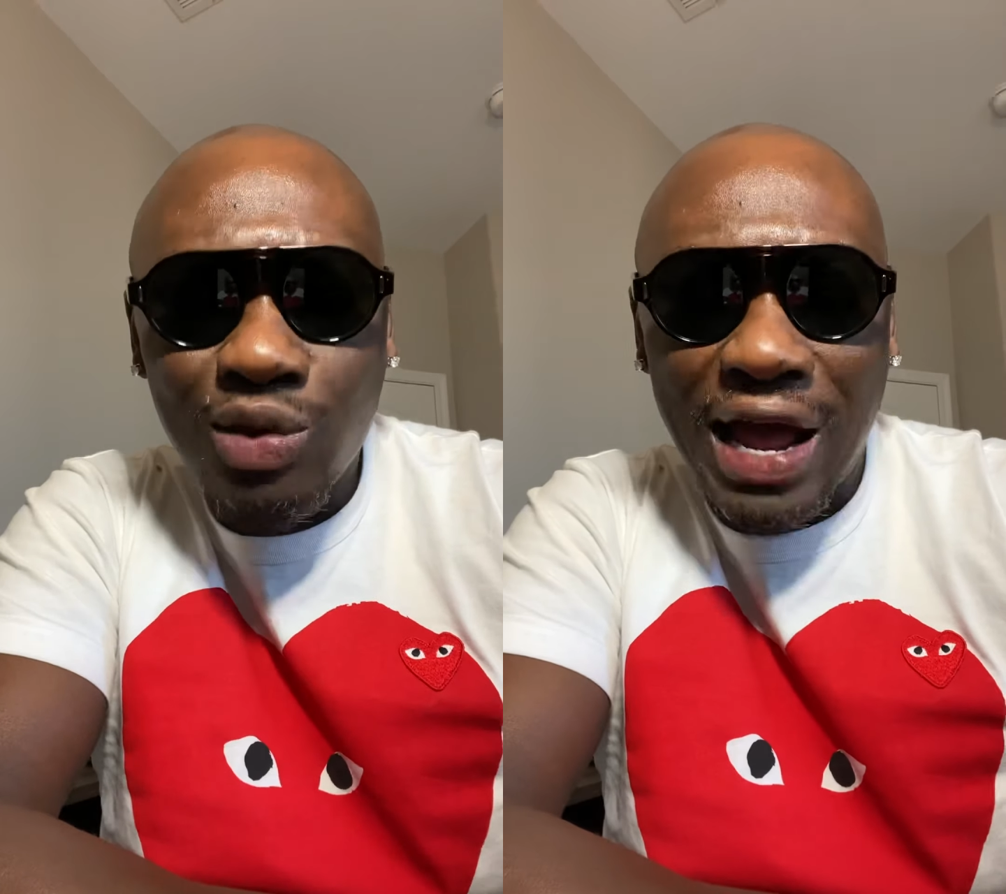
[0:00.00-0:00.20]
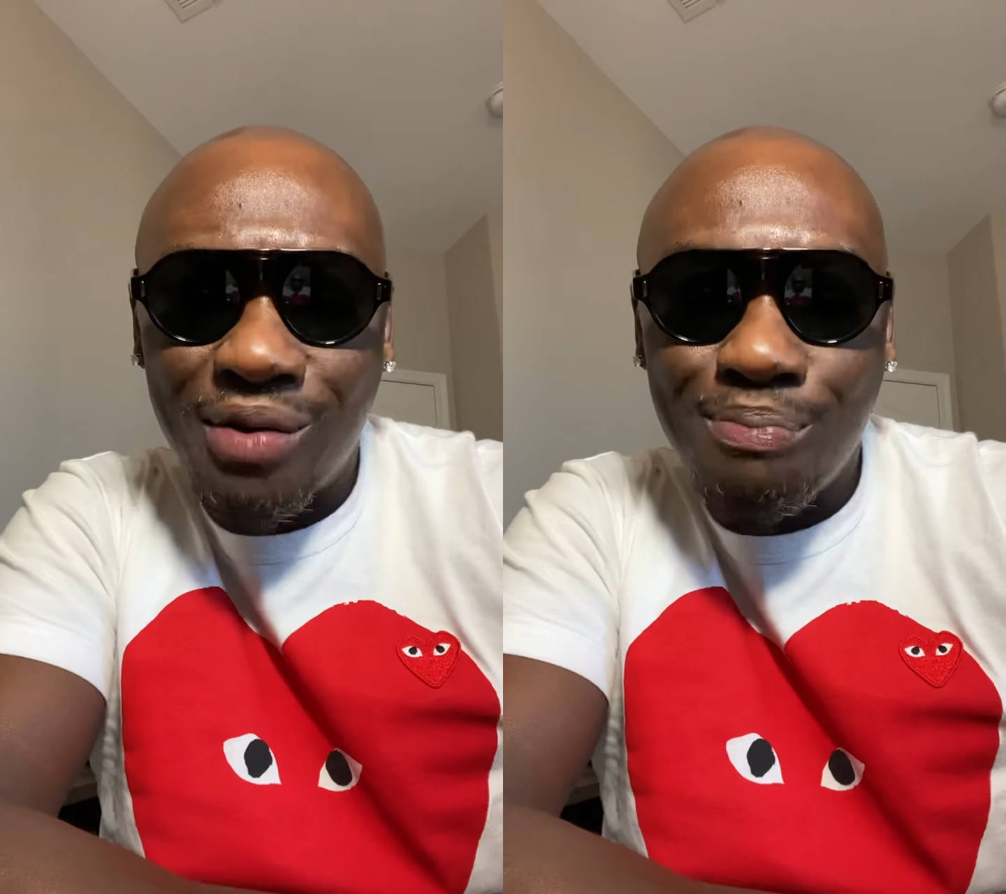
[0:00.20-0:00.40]

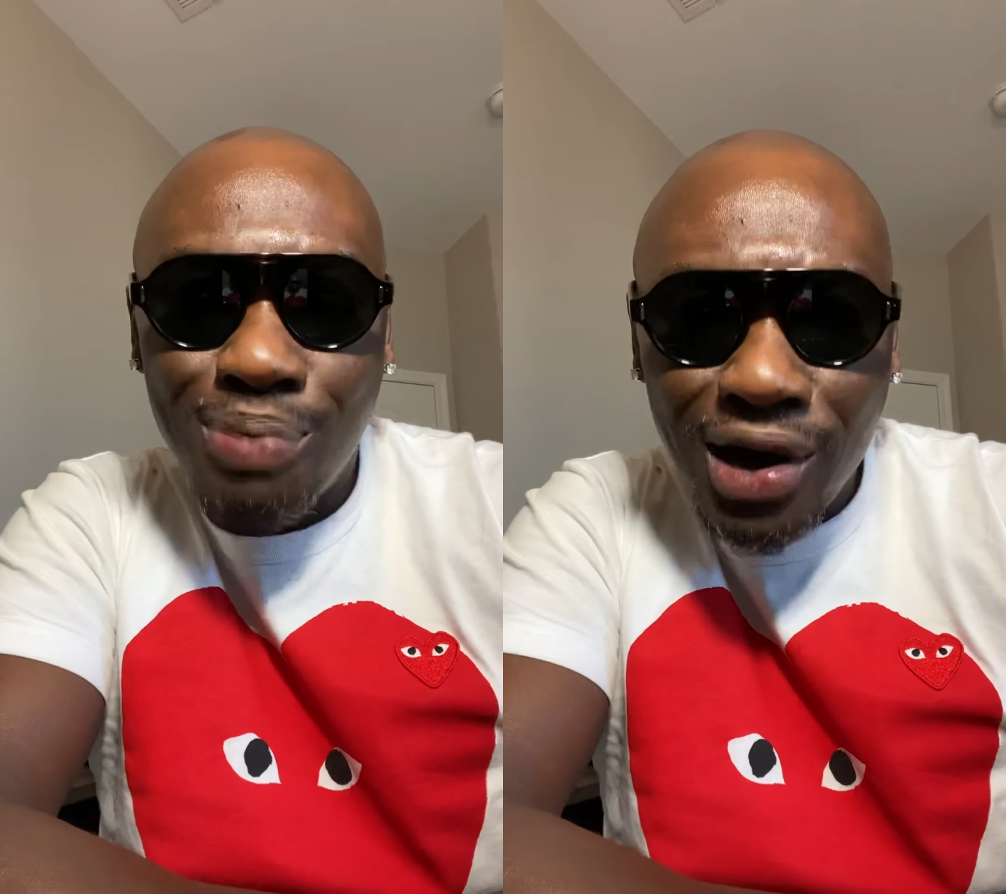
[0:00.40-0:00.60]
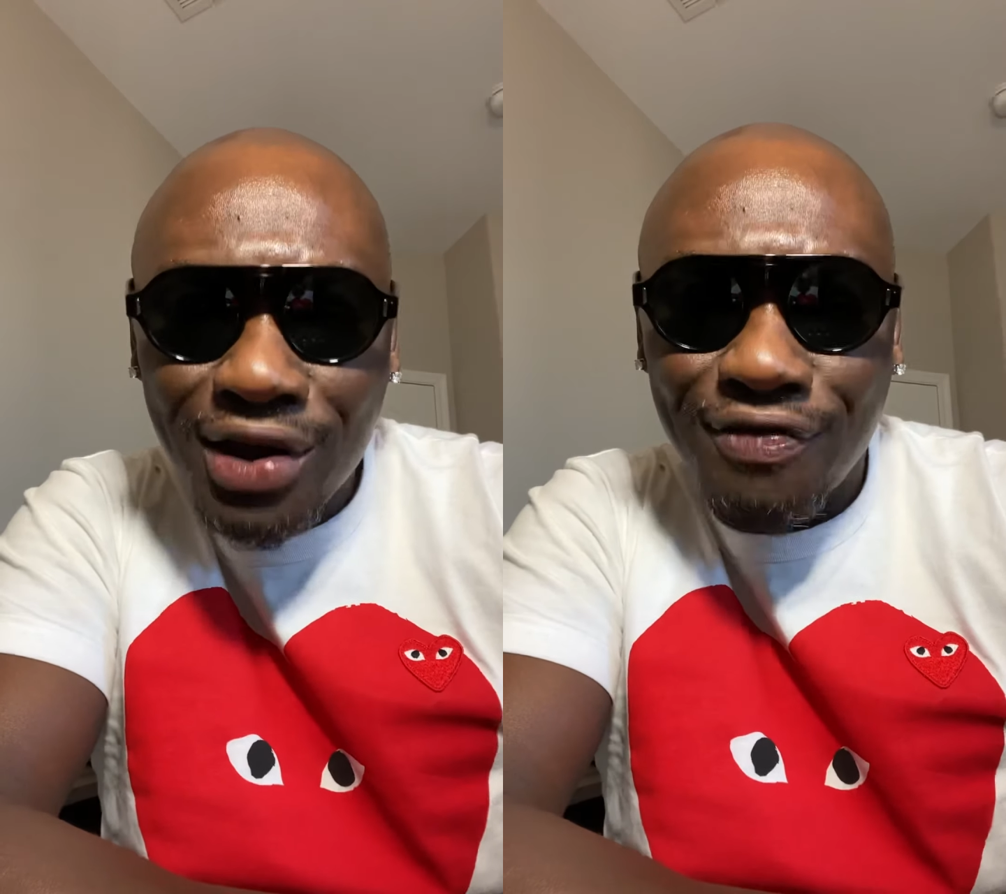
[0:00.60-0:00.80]
like a
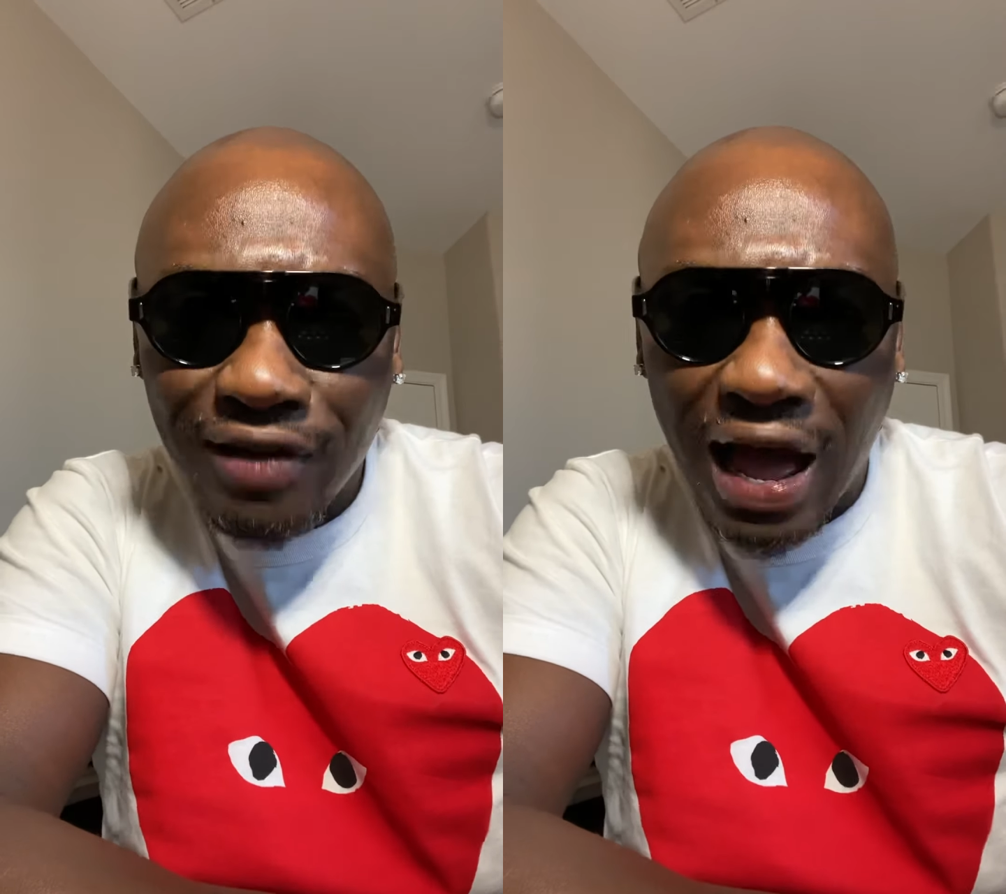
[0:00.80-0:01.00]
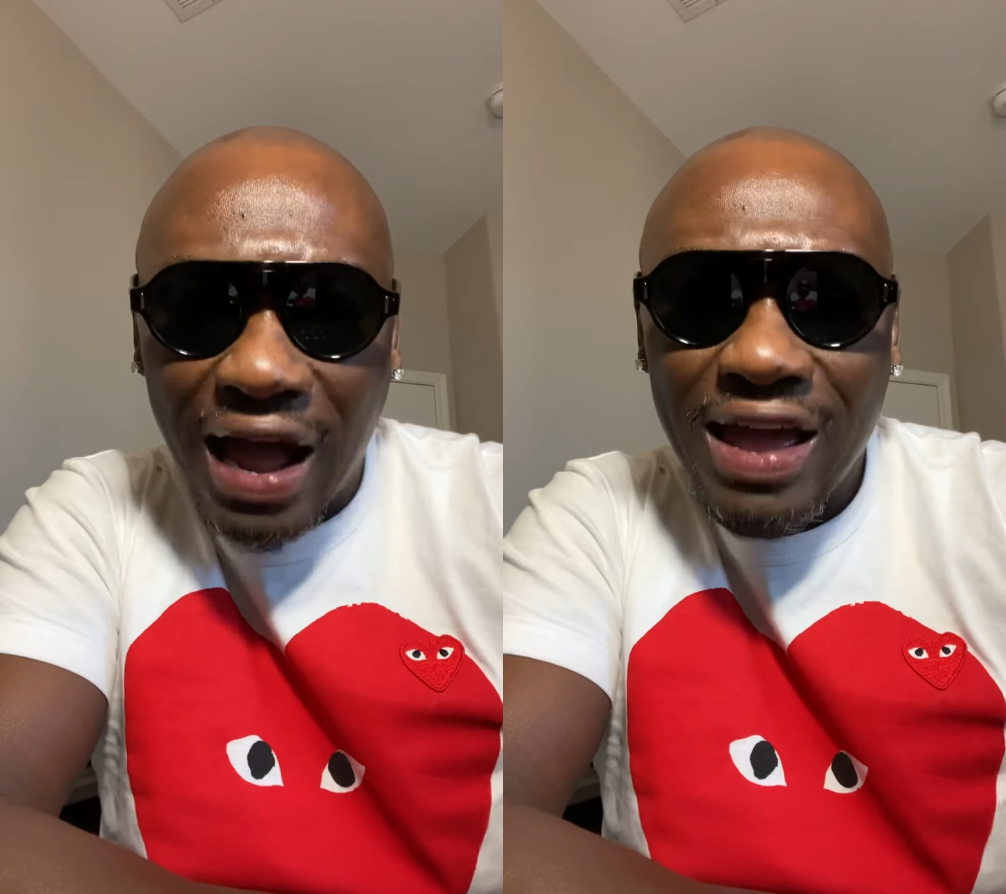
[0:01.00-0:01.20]

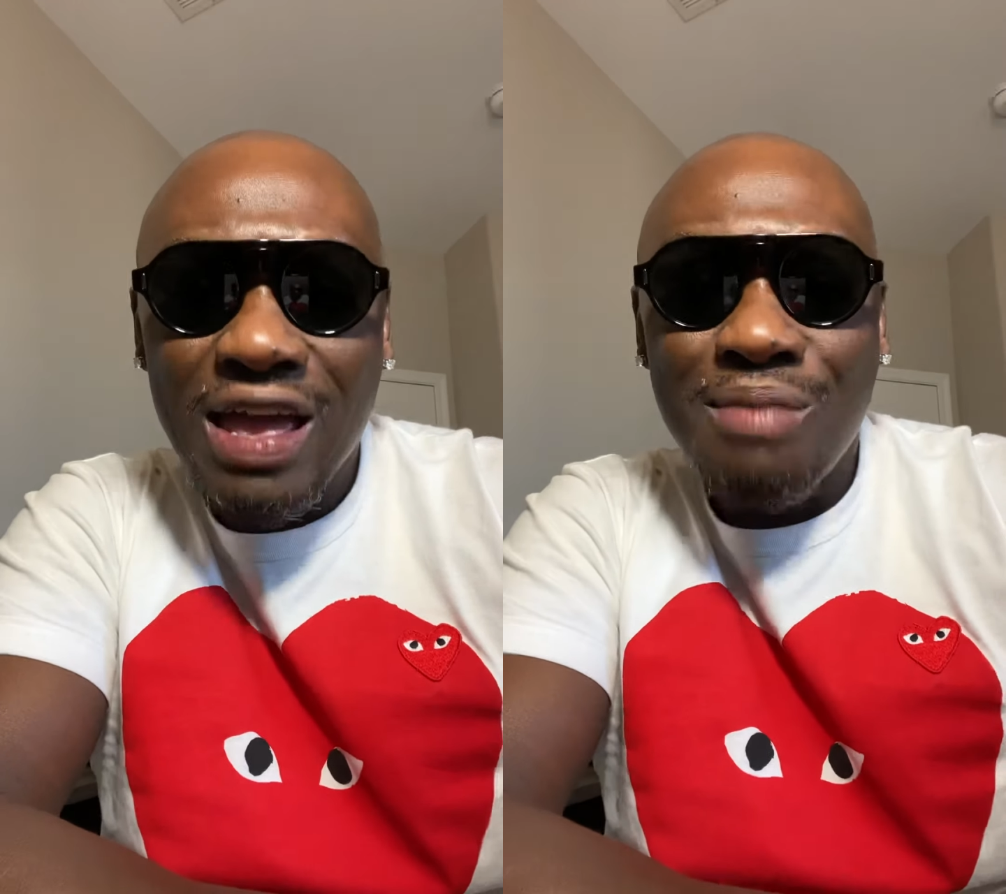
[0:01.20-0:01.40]
butterfly.